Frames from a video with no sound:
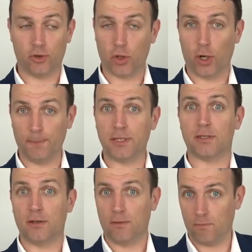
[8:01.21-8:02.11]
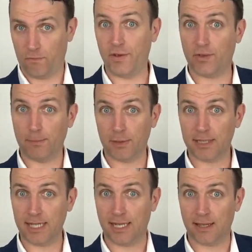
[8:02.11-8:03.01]
drops
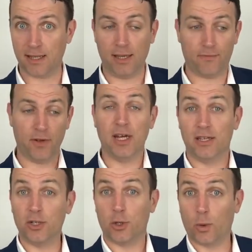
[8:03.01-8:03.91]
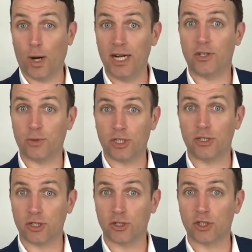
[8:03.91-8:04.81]
50% if the required
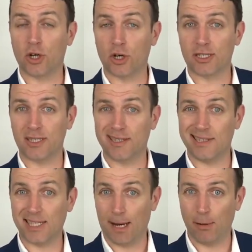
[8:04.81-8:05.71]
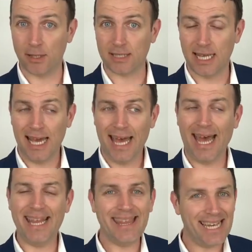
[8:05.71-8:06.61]
returns on stocks doubles.
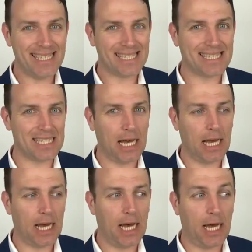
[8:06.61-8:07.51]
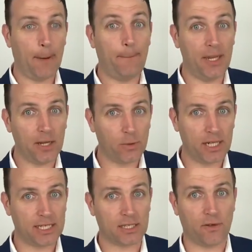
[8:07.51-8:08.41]
And that's a big
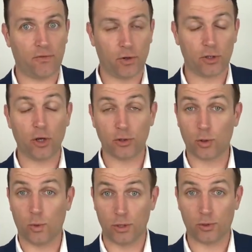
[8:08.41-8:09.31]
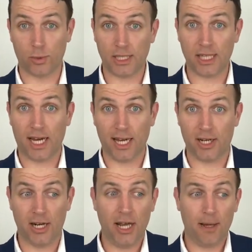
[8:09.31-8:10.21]
risk for those who want to
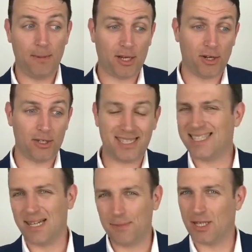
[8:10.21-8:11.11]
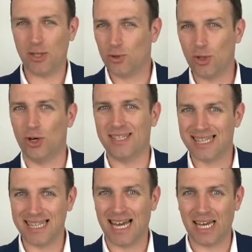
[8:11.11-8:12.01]
retire because that's something you
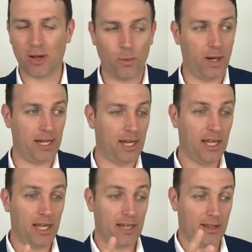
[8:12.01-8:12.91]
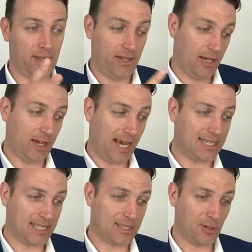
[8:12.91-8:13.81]
don't like when the
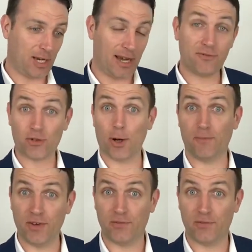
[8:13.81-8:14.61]
assets you have drop